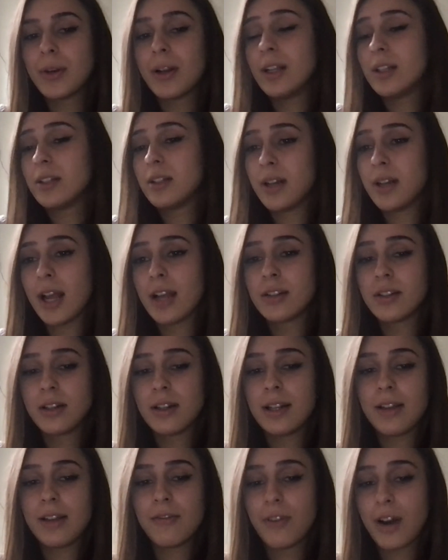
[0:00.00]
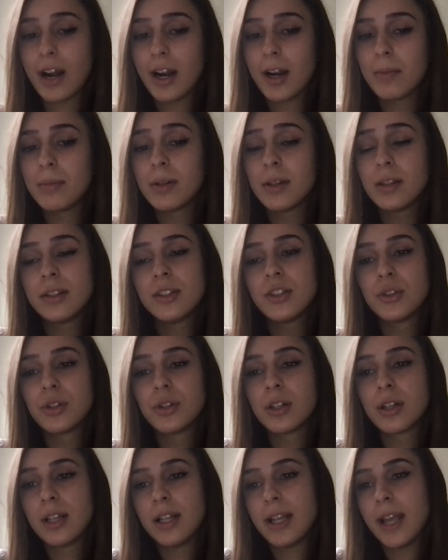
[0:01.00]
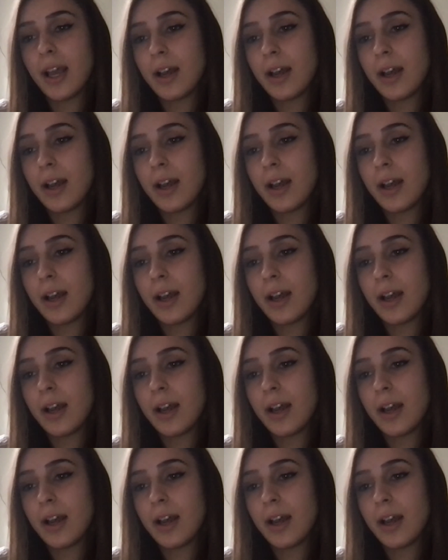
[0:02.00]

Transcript: to an international environment surely